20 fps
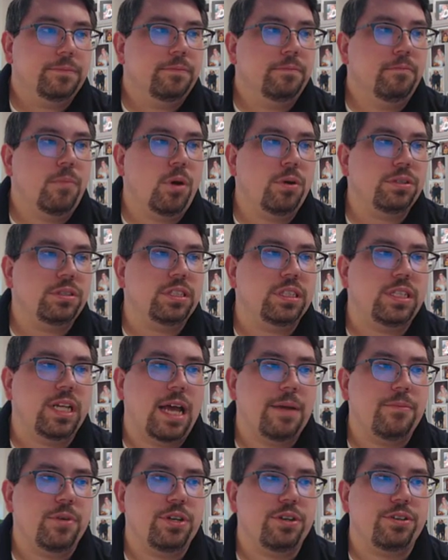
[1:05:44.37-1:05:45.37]
Most of the
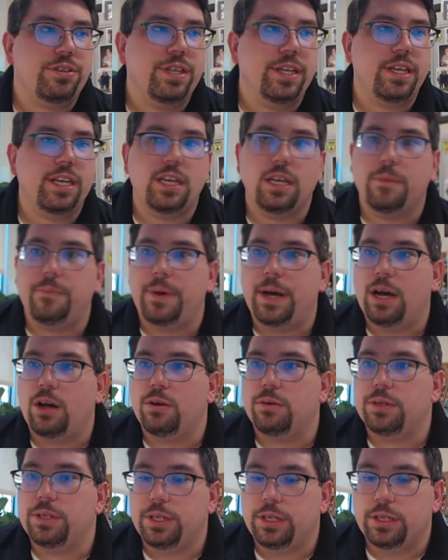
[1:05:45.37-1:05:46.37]
time, when you're thinking
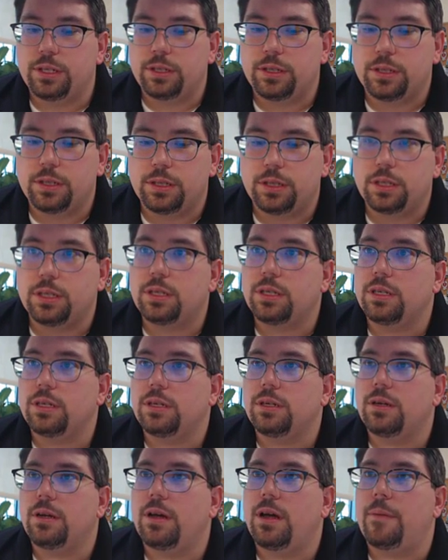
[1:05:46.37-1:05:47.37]
about
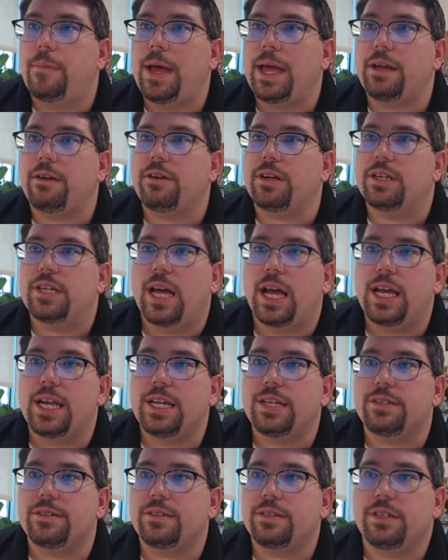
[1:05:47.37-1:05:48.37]

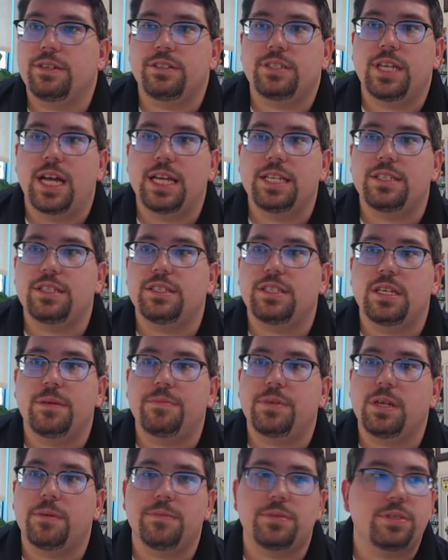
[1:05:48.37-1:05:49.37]
pancreatitis, your signs and
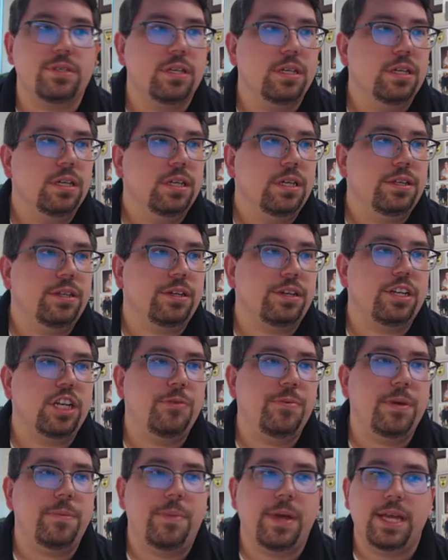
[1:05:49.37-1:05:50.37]
symptoms, they're going
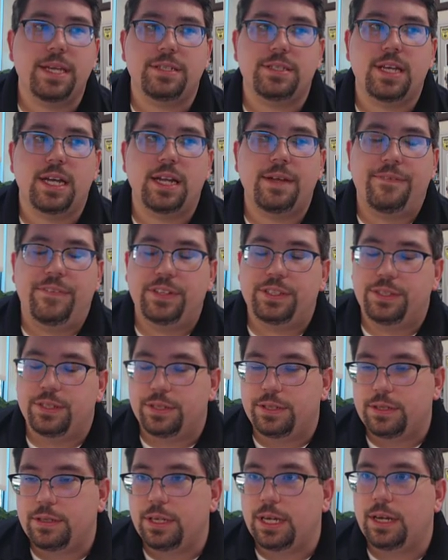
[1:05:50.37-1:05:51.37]
to be based on if
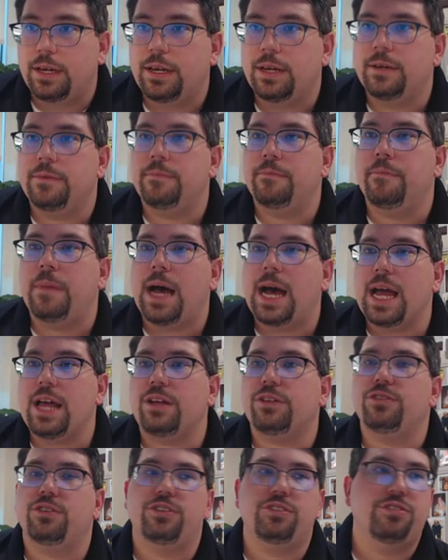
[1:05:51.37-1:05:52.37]
it's a uh,
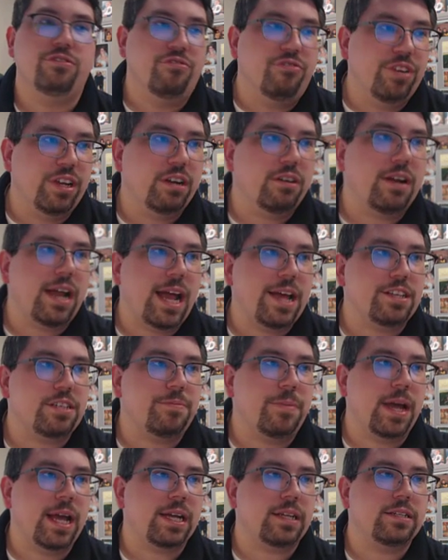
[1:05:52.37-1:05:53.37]
mild or severe
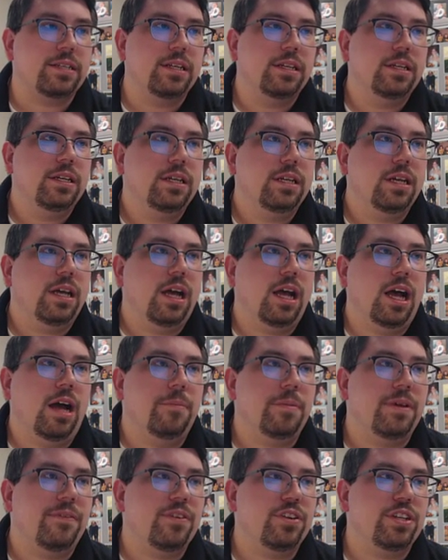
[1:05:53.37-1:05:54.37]
aspect.
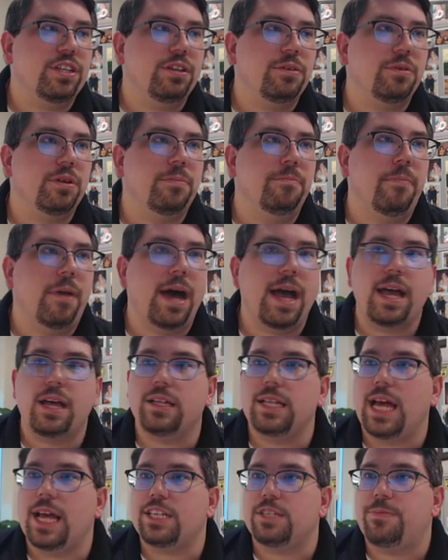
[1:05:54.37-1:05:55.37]
Um, if you're dealing with
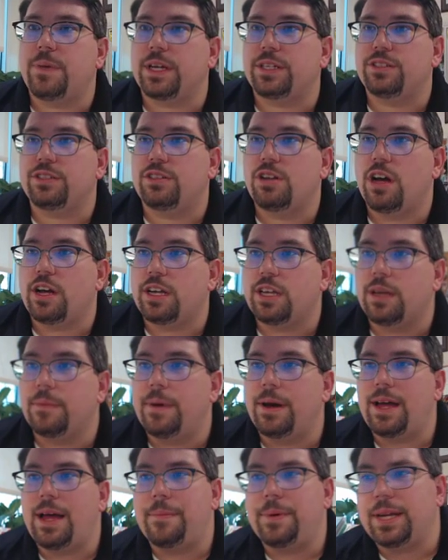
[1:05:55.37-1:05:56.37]
mild aspects, you're talking
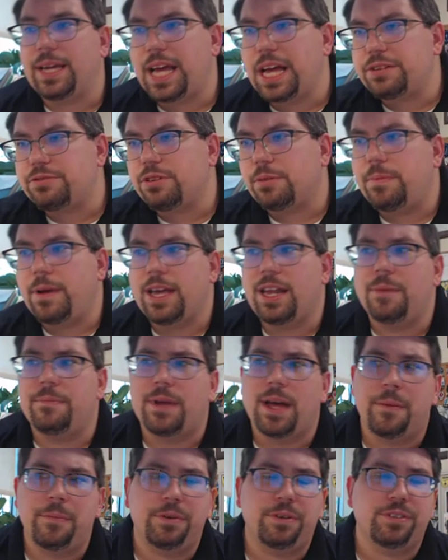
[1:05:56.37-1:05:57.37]
about epigastric pain,
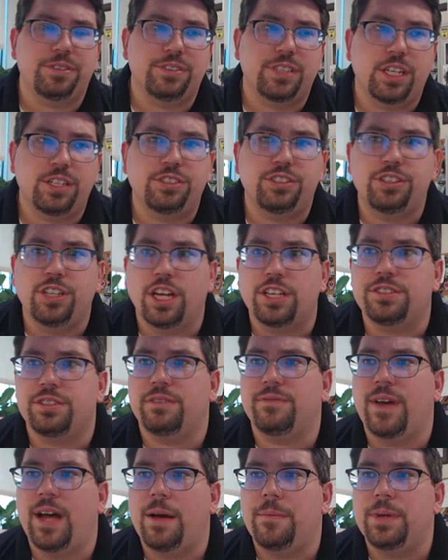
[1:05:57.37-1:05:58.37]
abdominal distension,
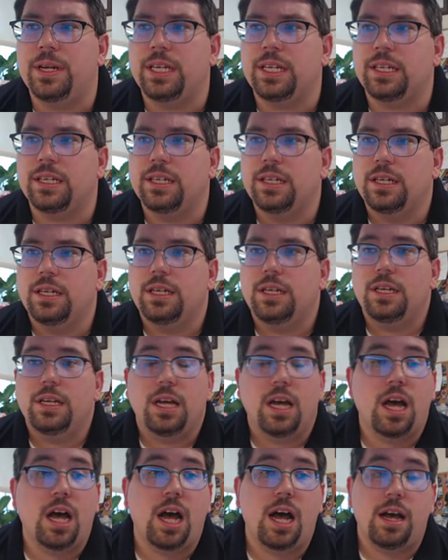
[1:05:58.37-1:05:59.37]
nausea, vomiting,
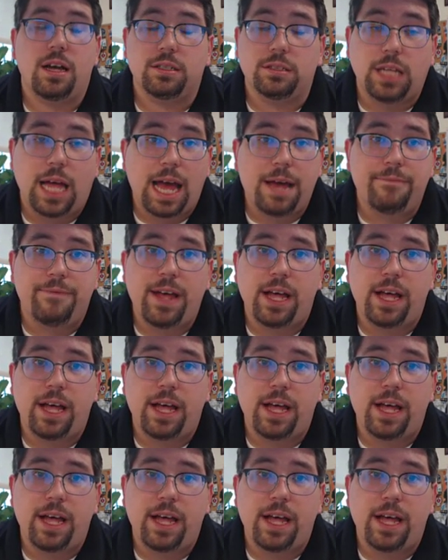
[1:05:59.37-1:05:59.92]
uh, lab